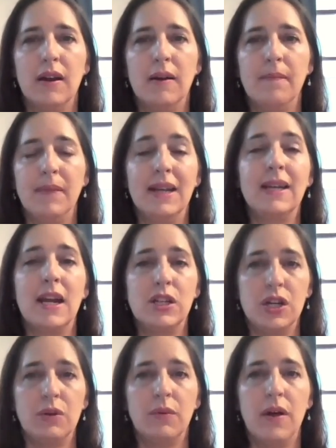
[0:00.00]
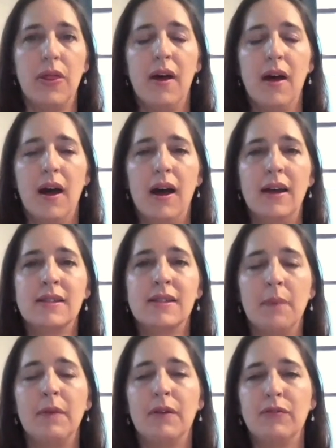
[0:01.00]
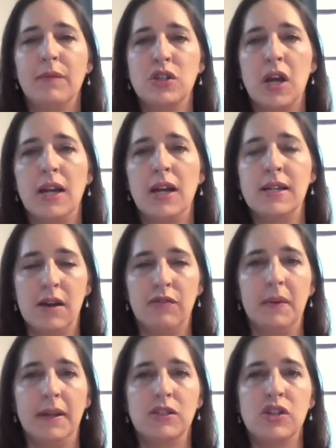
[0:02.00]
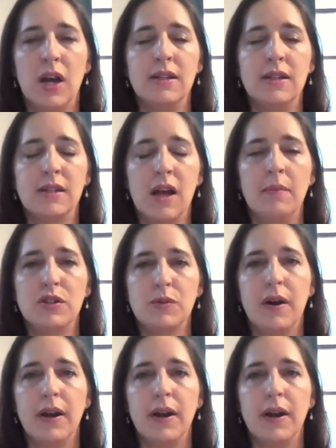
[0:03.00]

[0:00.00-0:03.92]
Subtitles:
engaging with is coming from the Chinese government and the Chinese Communist Party.